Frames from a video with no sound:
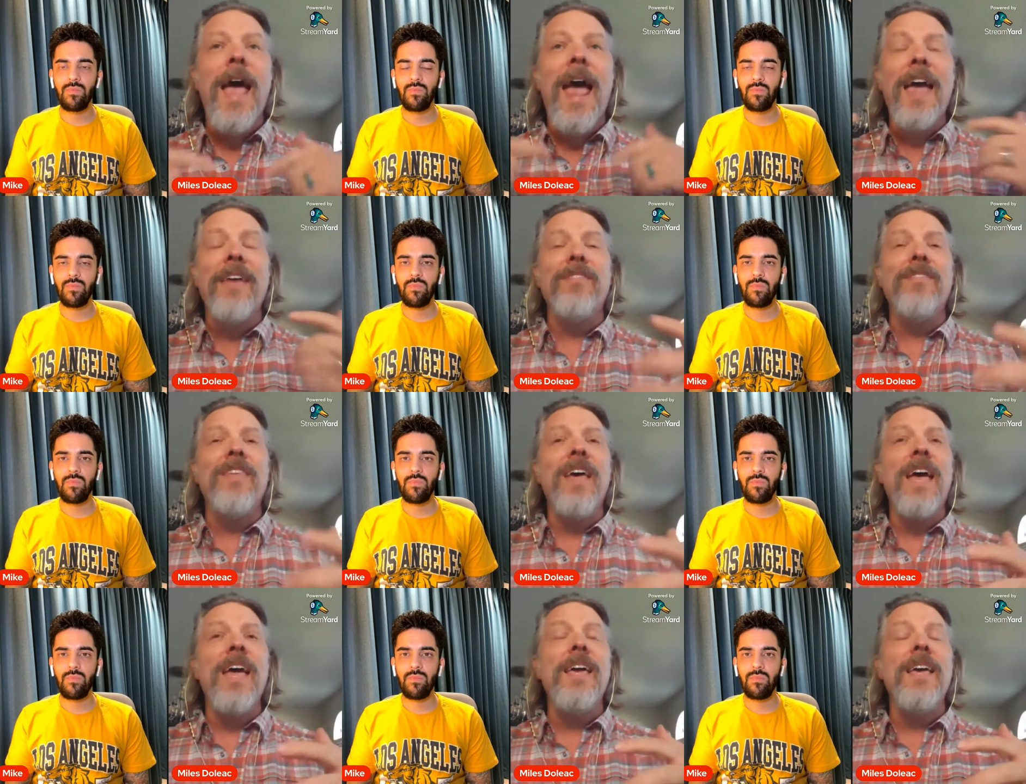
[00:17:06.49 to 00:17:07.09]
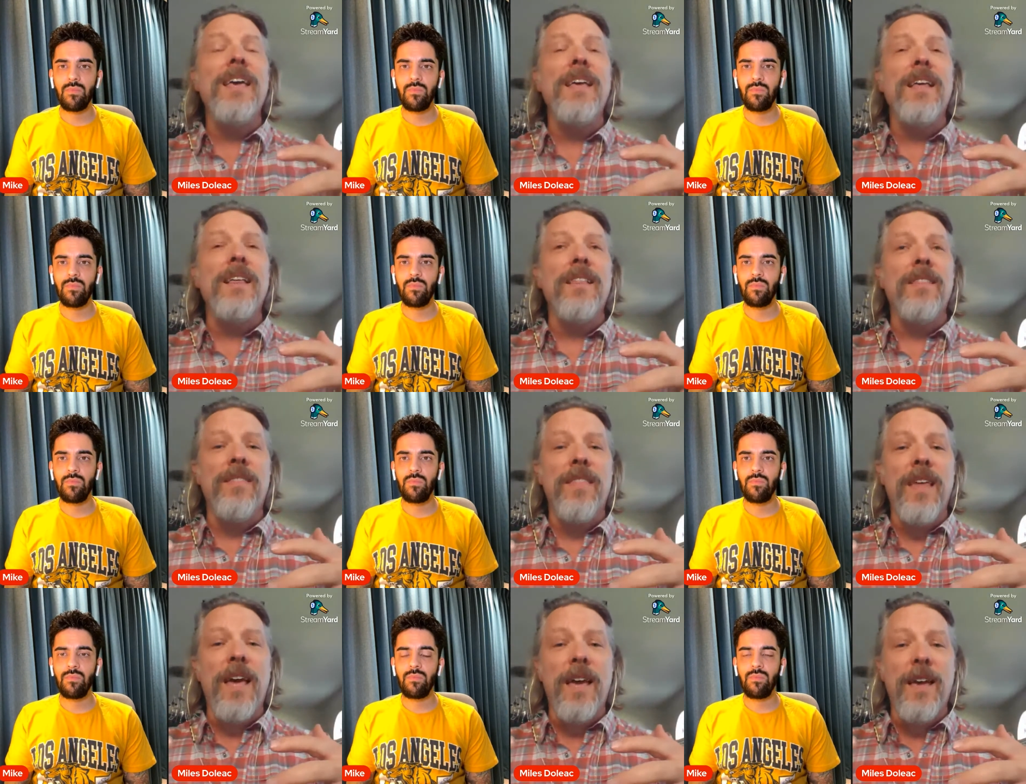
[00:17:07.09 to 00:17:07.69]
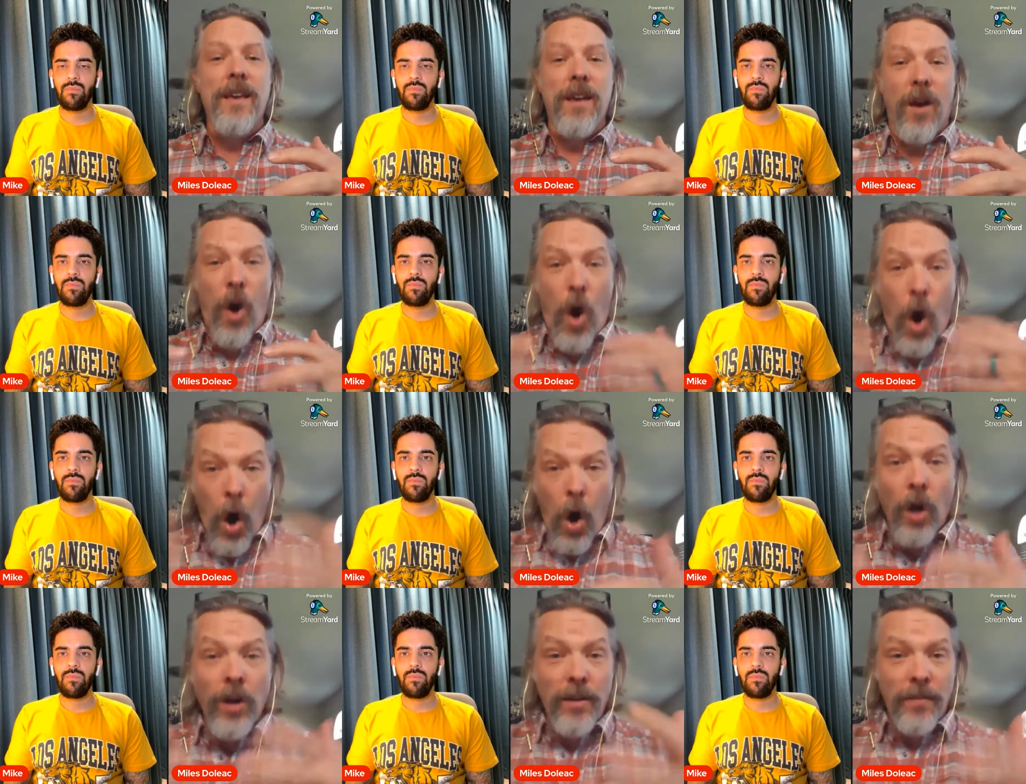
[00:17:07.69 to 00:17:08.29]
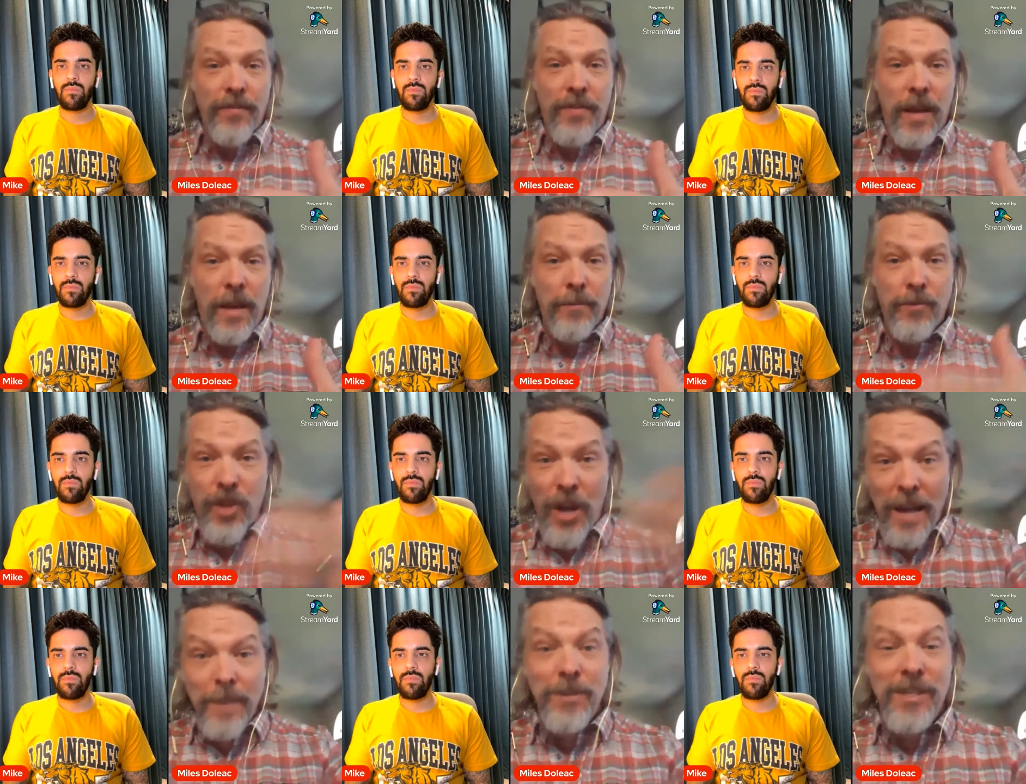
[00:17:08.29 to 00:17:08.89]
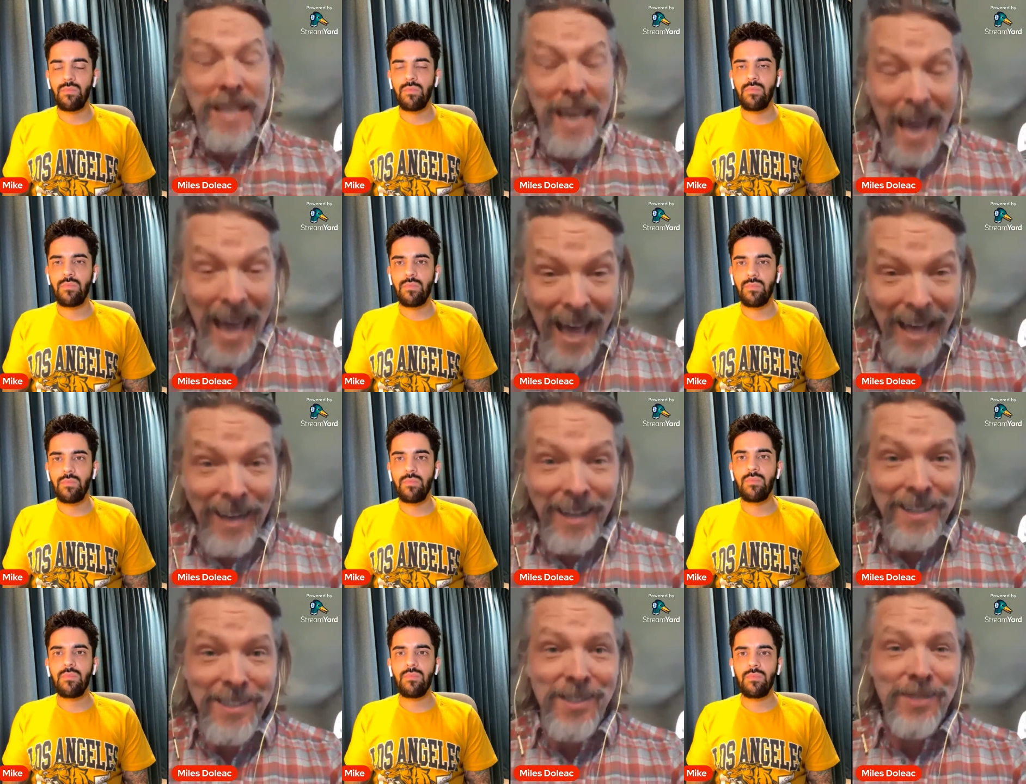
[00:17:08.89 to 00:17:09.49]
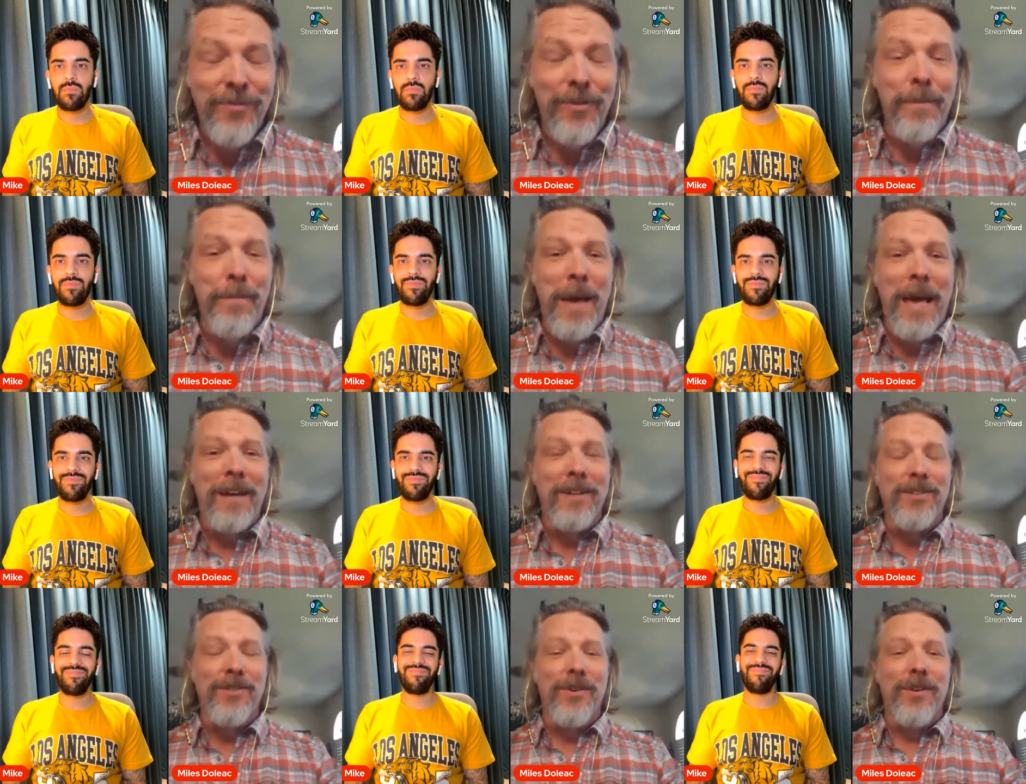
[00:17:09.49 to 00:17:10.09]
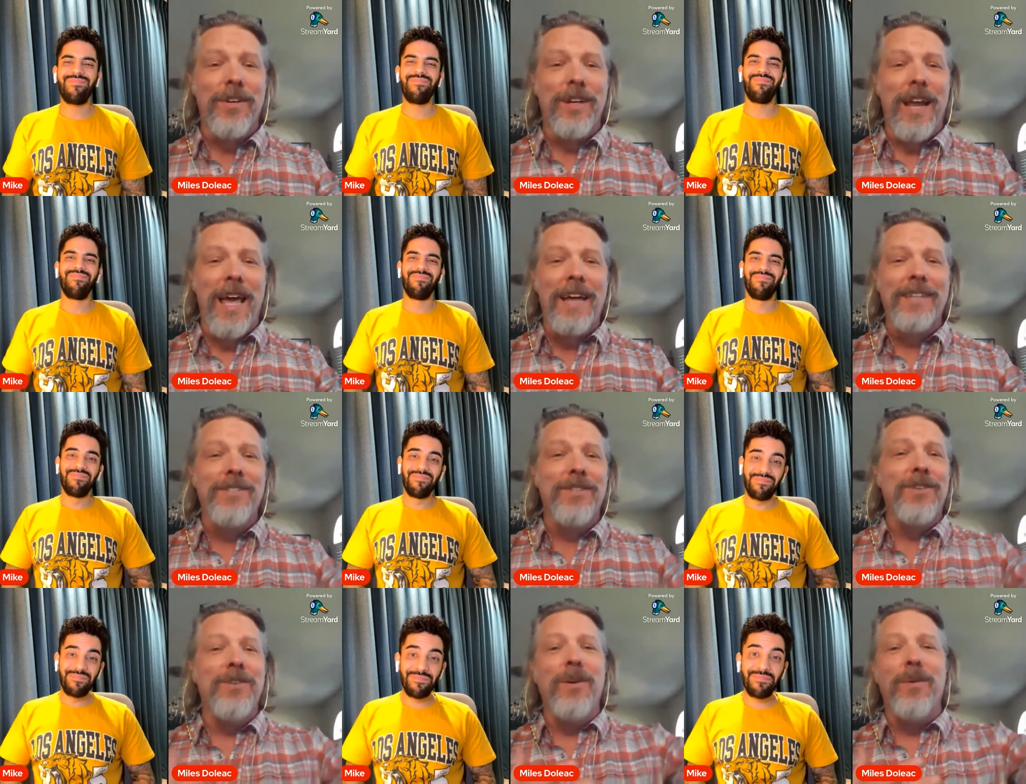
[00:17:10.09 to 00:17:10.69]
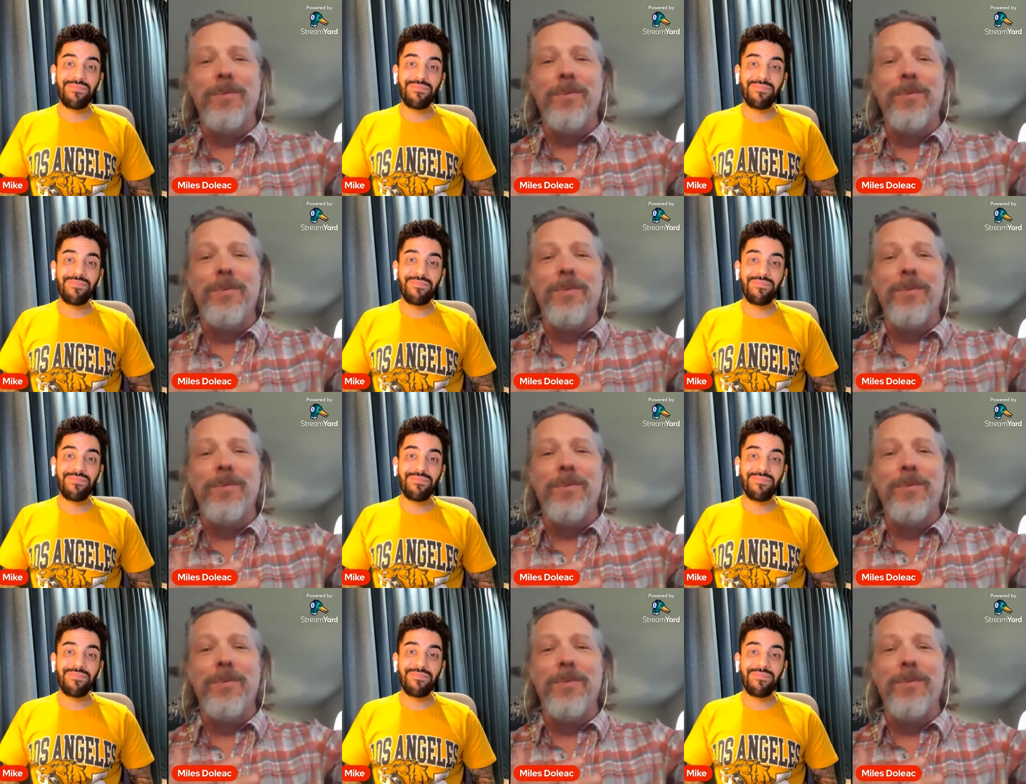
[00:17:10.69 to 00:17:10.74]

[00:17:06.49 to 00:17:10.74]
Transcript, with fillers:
Speaker 1: and they, they, all of them, James Callis from Battlestar Galactica,